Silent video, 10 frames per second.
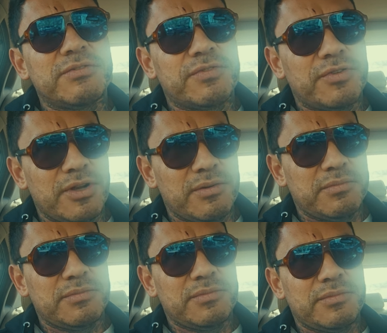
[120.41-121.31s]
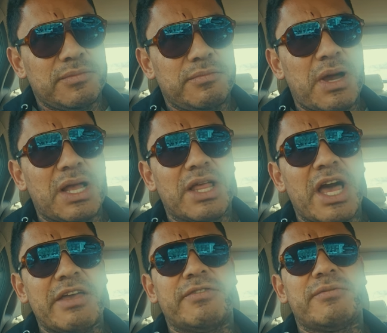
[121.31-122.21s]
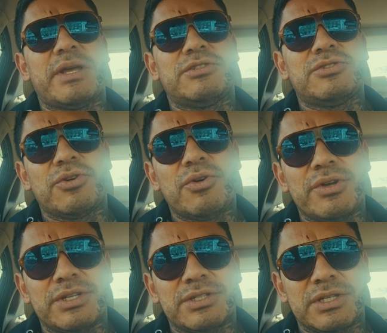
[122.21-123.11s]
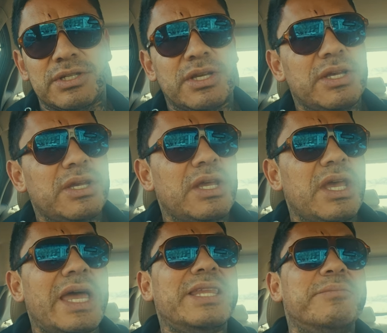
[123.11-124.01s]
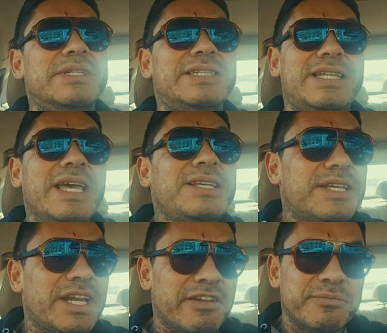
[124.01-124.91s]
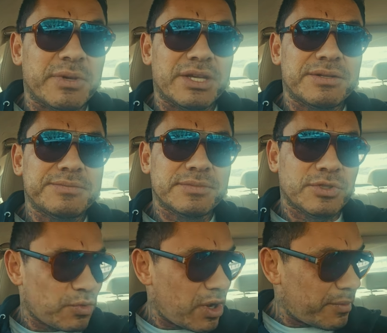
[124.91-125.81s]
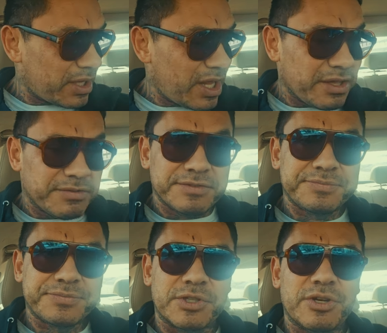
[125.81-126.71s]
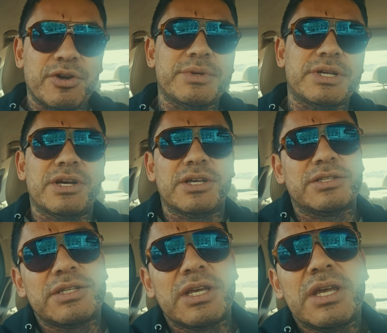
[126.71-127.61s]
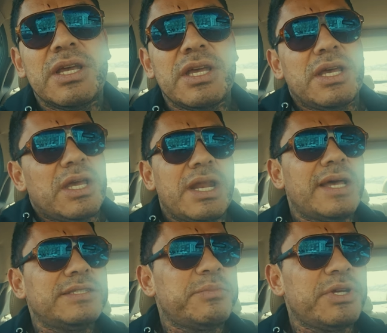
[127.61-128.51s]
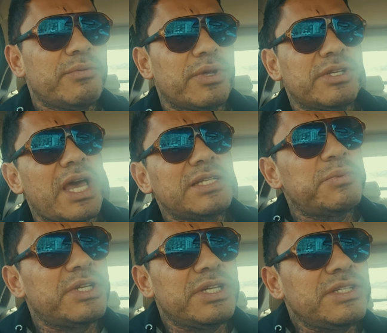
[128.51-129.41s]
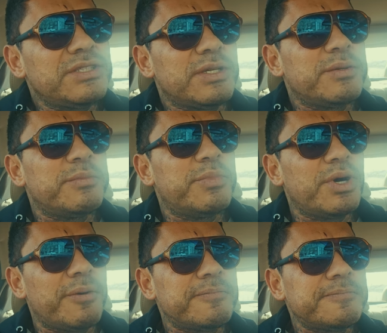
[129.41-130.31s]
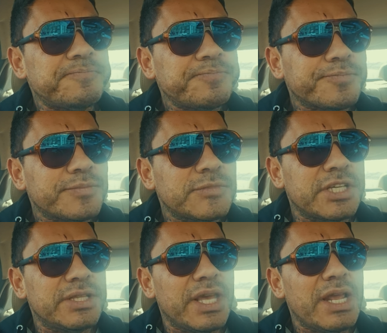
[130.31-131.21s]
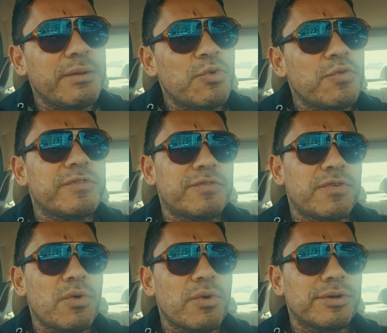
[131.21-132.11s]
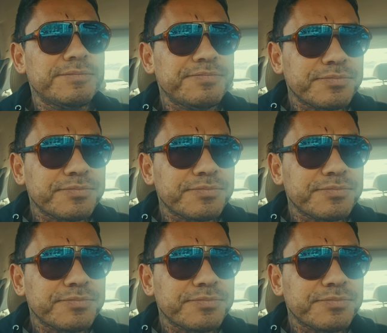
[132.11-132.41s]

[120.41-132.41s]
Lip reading: from my life and my stories and the mistakes that I've made throughout my life, you know, because it hasn't been easy. But today, moving forward,